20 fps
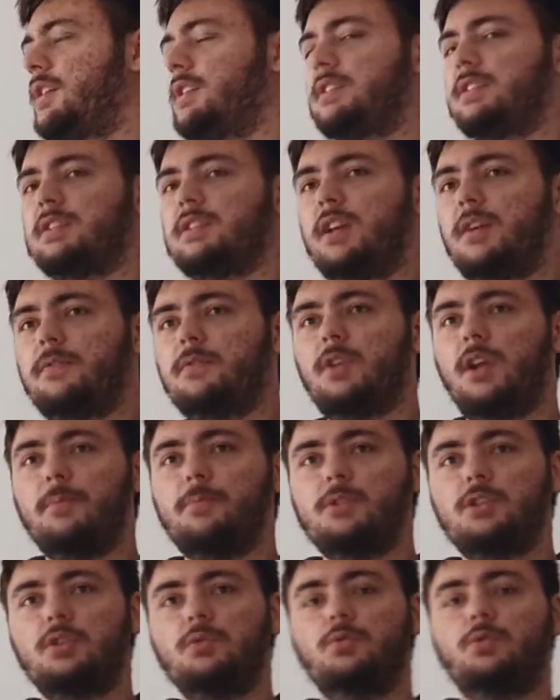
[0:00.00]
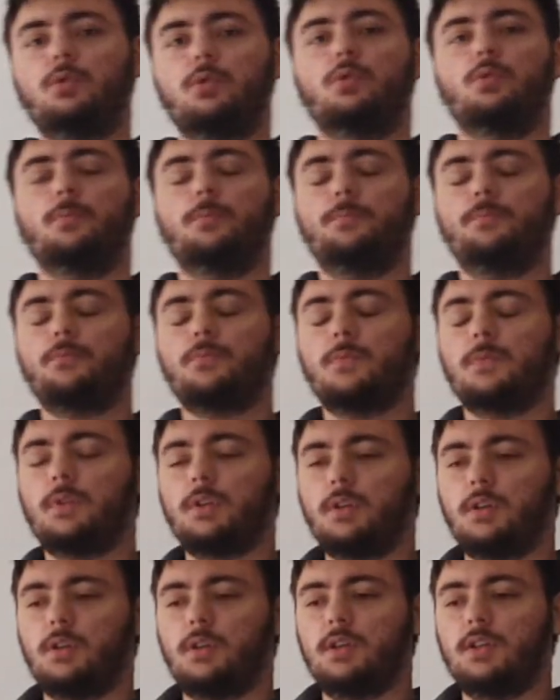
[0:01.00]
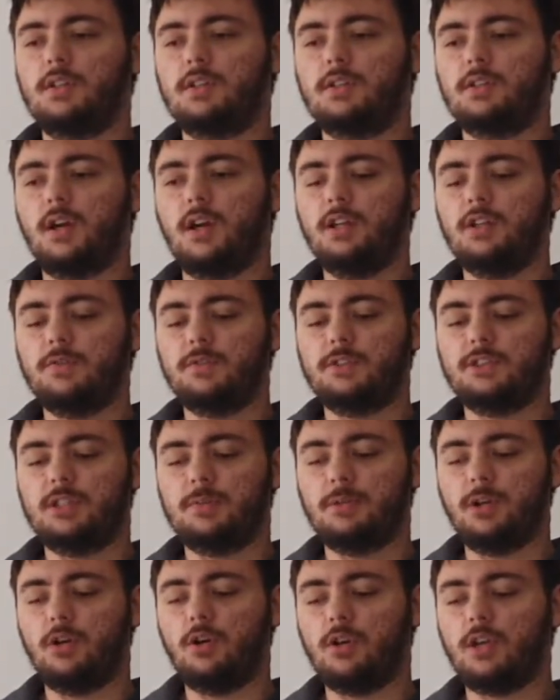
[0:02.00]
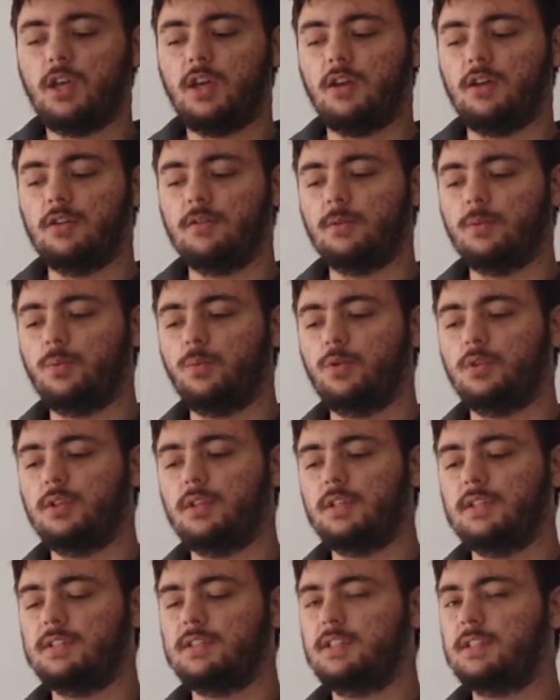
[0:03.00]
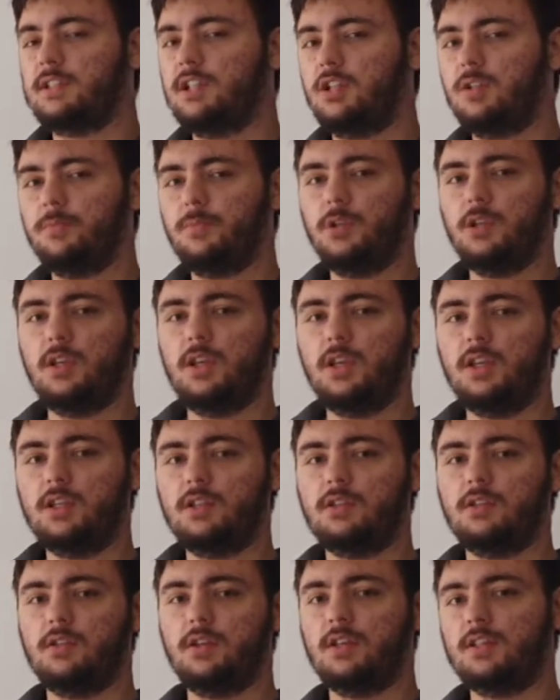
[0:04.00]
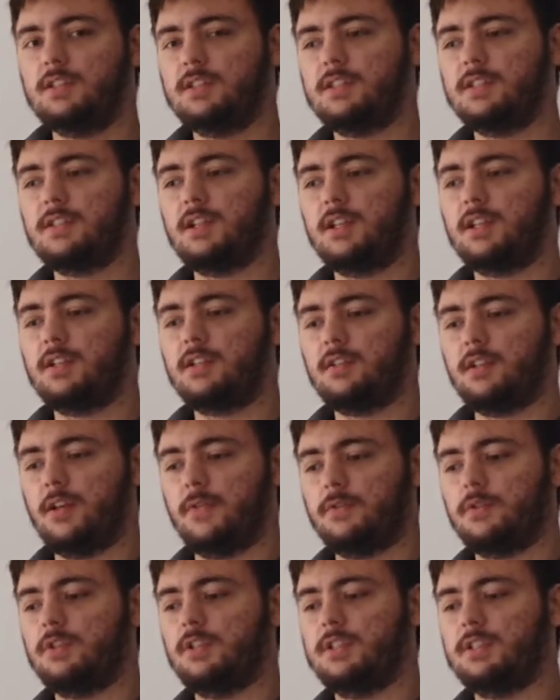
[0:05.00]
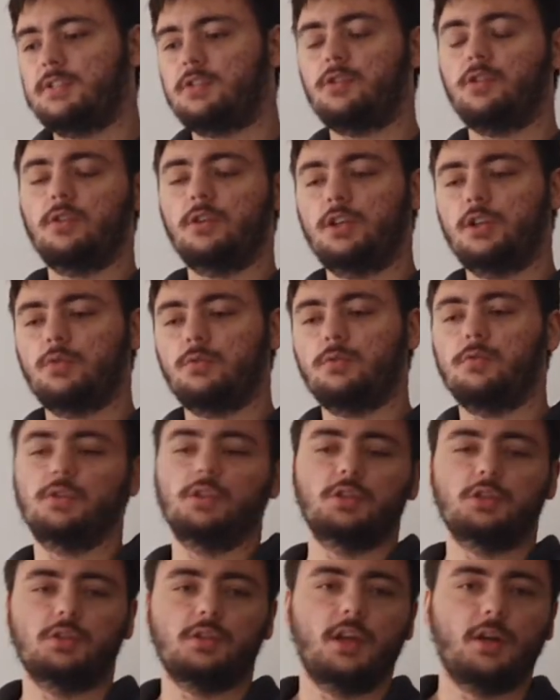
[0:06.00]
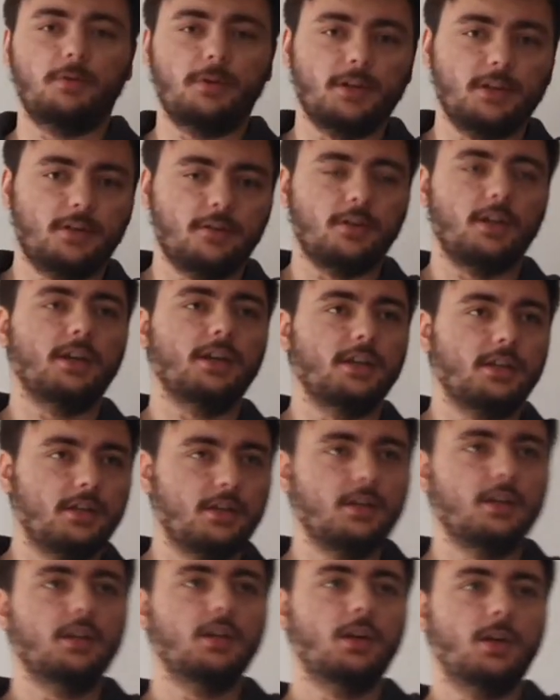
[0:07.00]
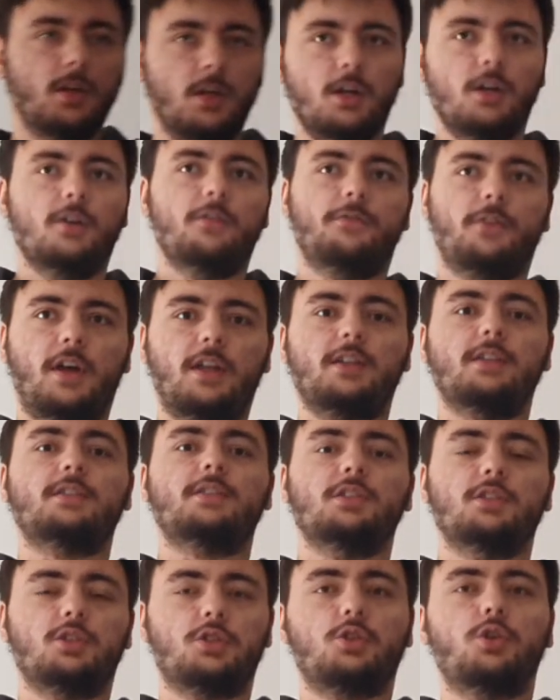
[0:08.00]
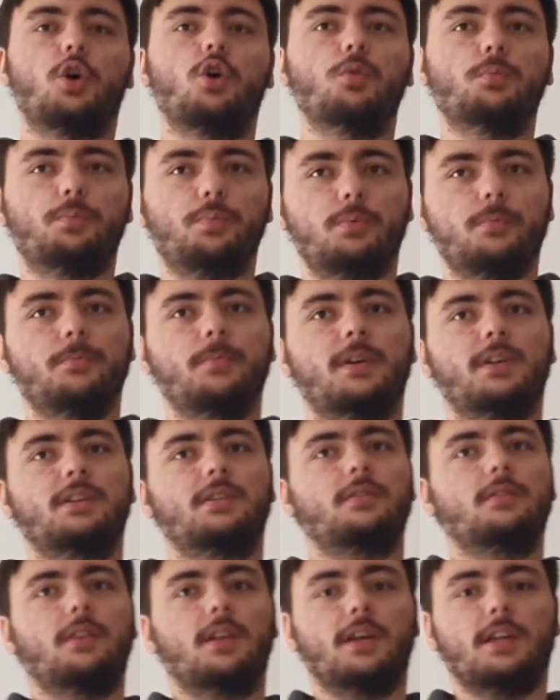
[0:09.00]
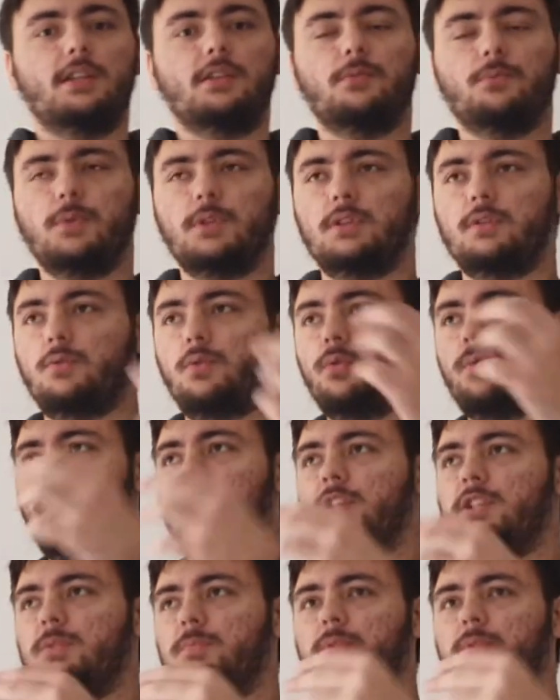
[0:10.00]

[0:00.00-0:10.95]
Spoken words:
I said, after episode 2, it kind of seemed like, okay, is this gonna be it? Is this gonna, after this, turn into the generic, like, fantasy trope, but, like, with the revenge,